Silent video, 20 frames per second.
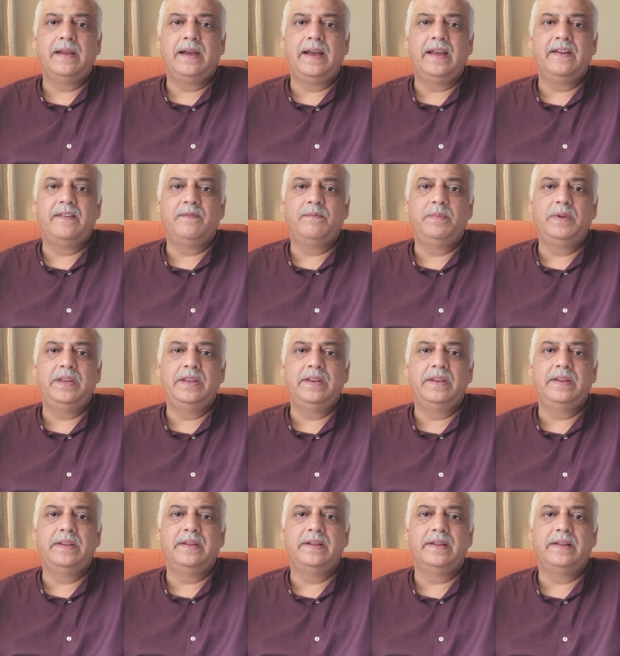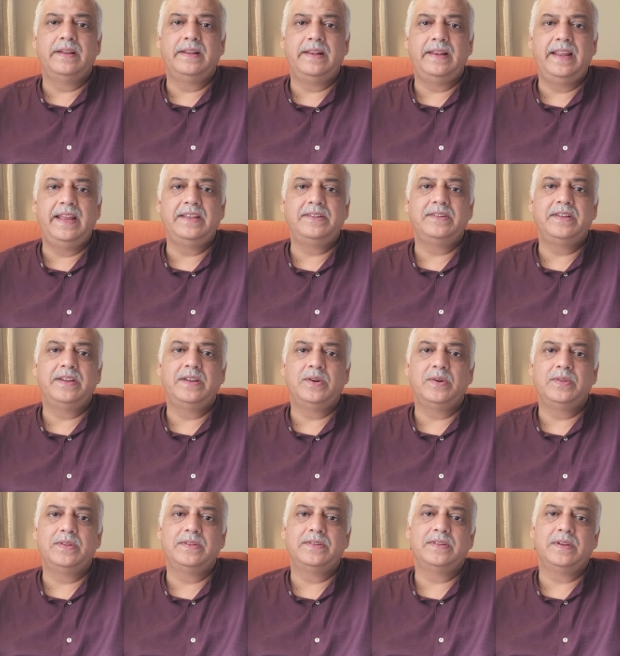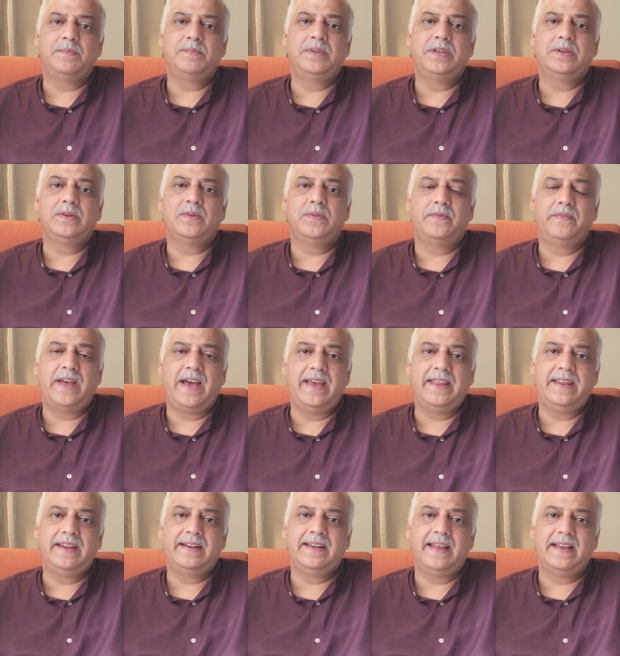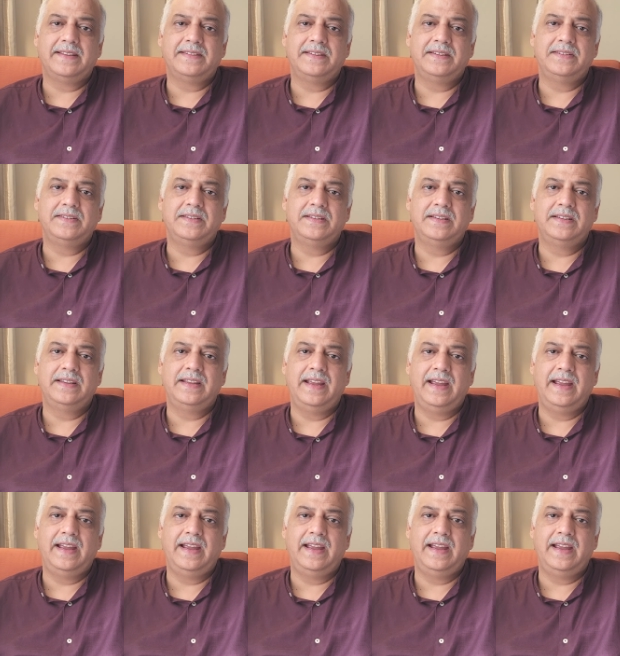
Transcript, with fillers: I have been lecturing on the subject of direct taxation